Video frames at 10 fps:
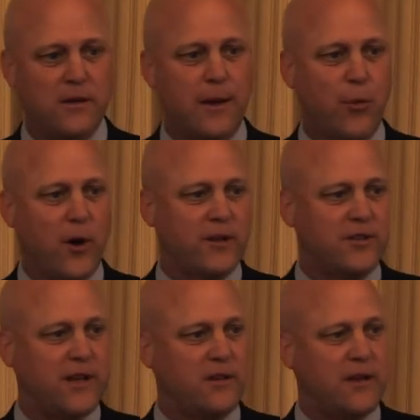that brought
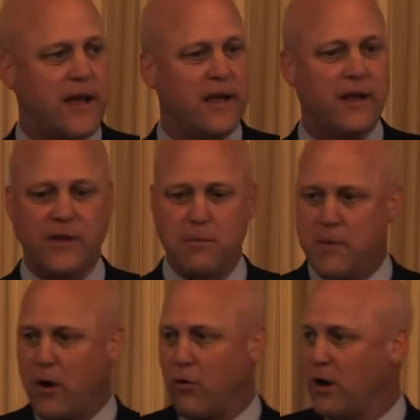us here today, is a
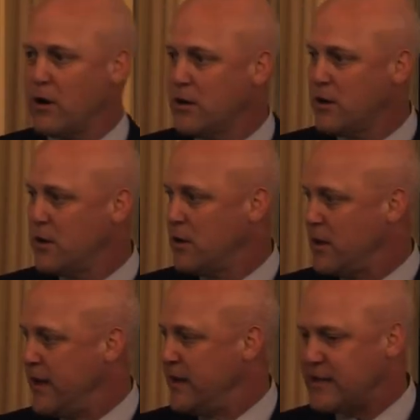mirror.
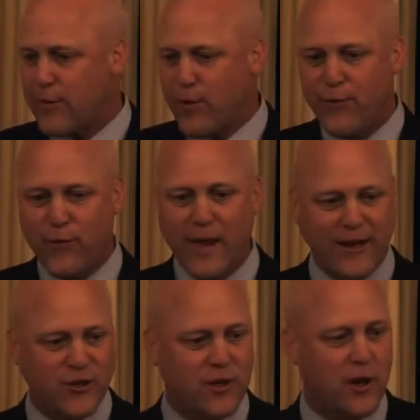It is a
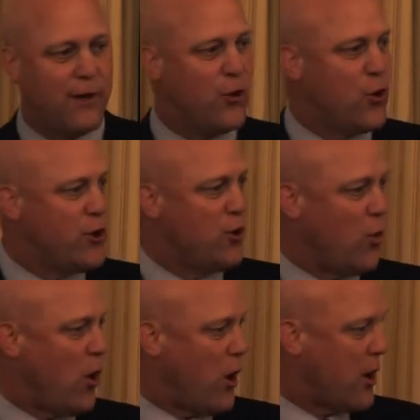reflection of who
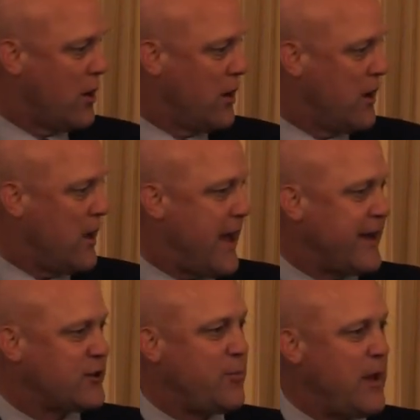you are
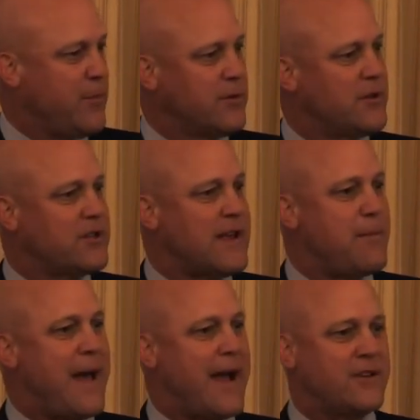as a people? Does
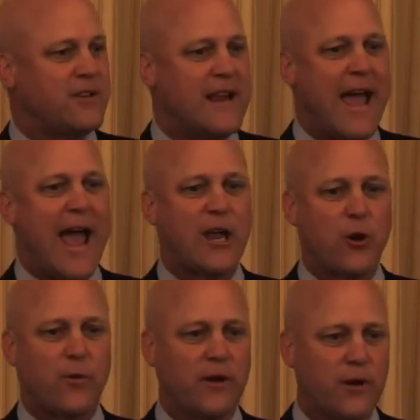that magazine
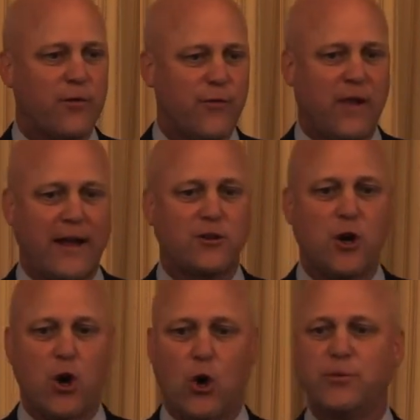accurately reflect
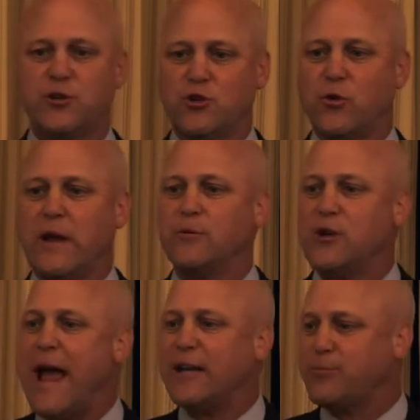your hopes, your dreams,
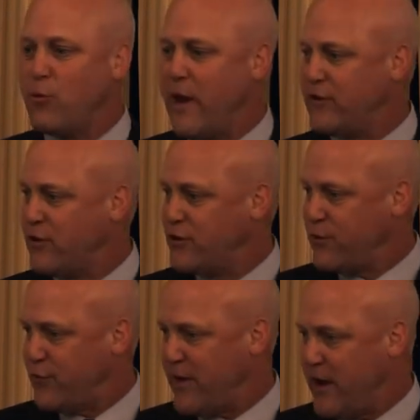your aspirations,
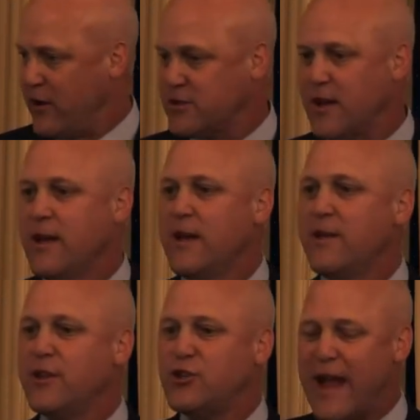your fears,
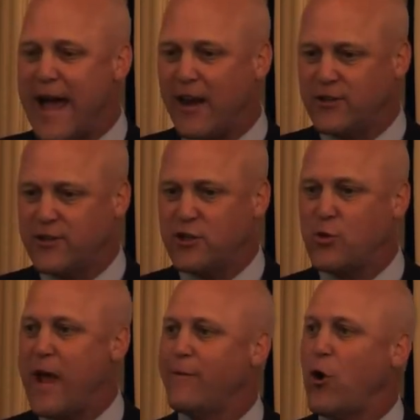the challenges that
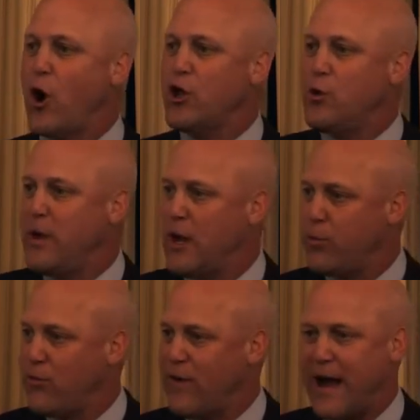you have? Are you being
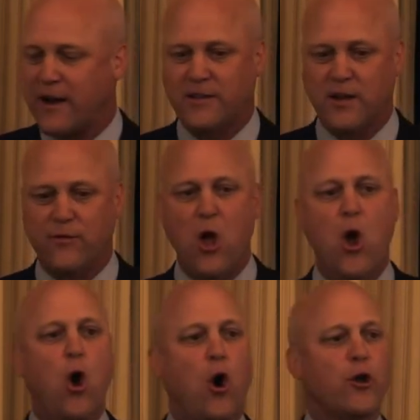provocative?
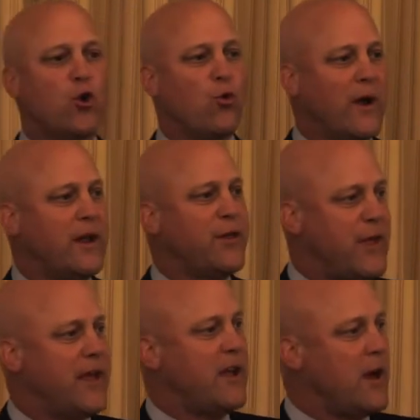Are you really
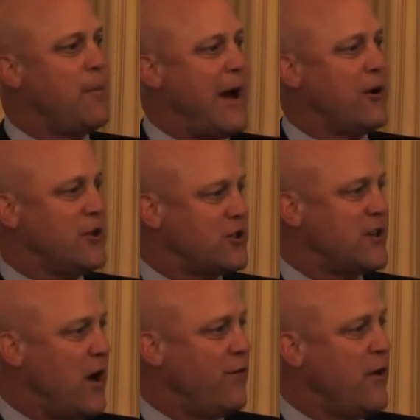thinking about
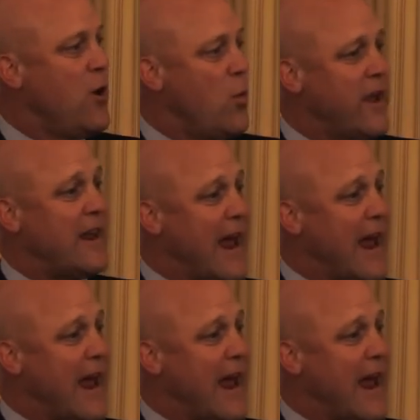yourself, we